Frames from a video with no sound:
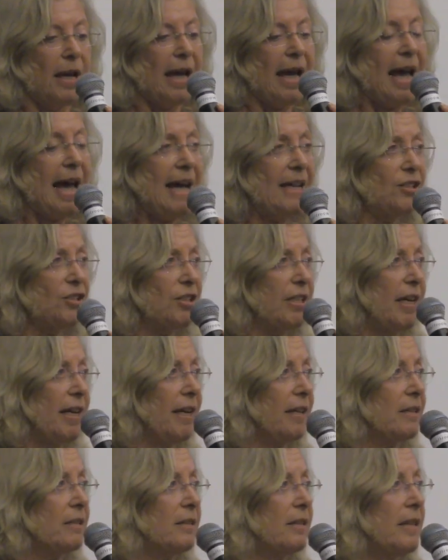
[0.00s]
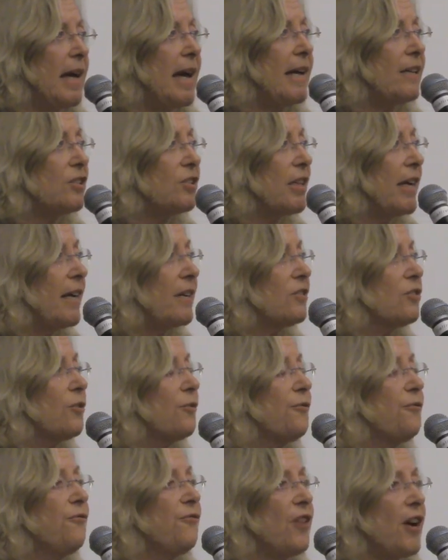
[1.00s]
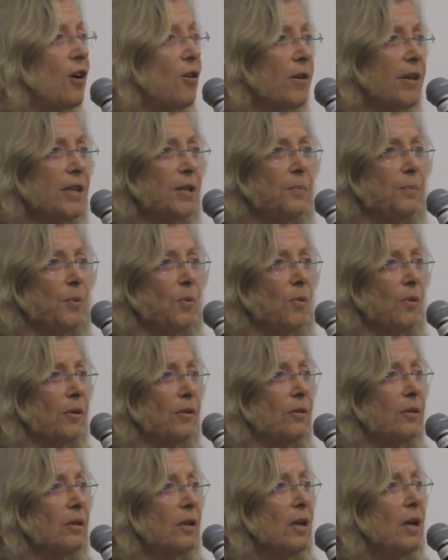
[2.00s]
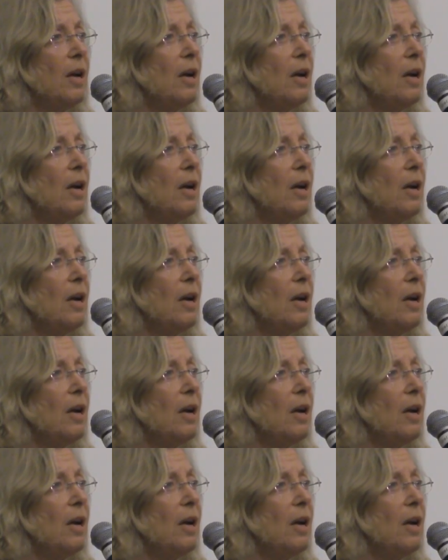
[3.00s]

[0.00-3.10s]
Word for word: Hashtags. Hashtags are very important.